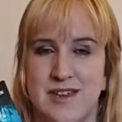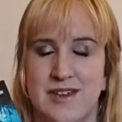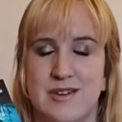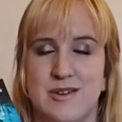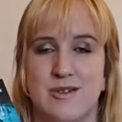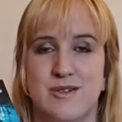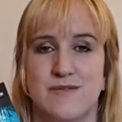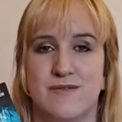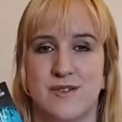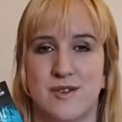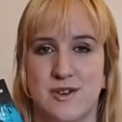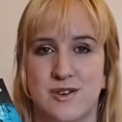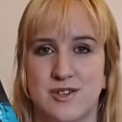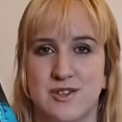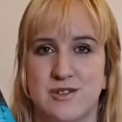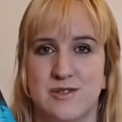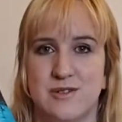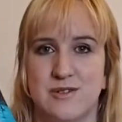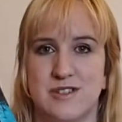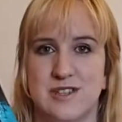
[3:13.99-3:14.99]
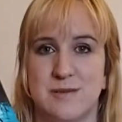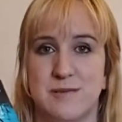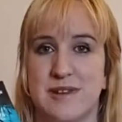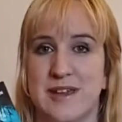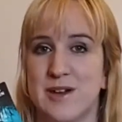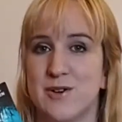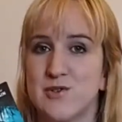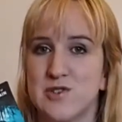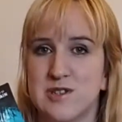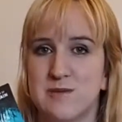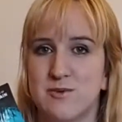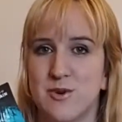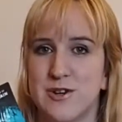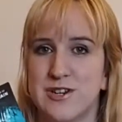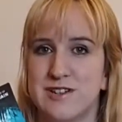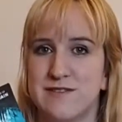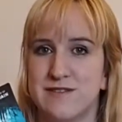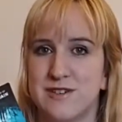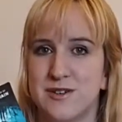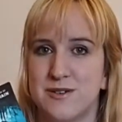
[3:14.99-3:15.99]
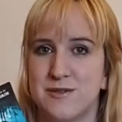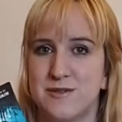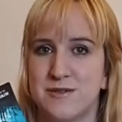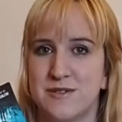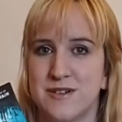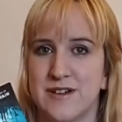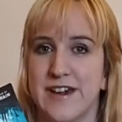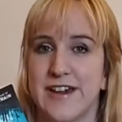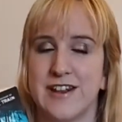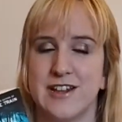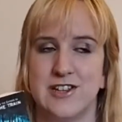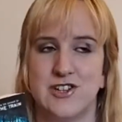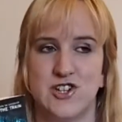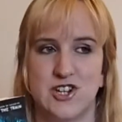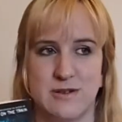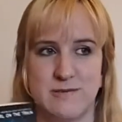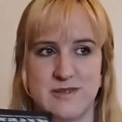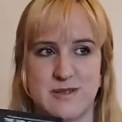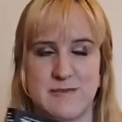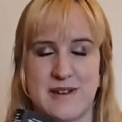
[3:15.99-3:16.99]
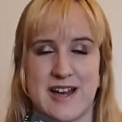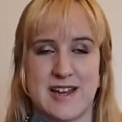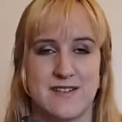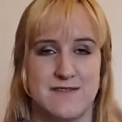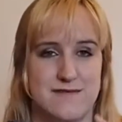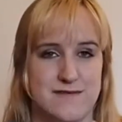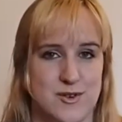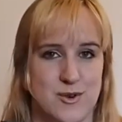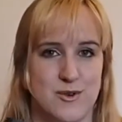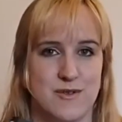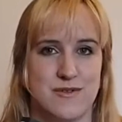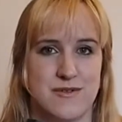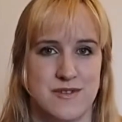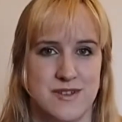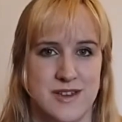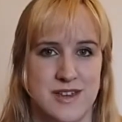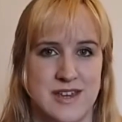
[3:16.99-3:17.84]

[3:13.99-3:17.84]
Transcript: it refers to somebody else's point of view and it jumps back and forth,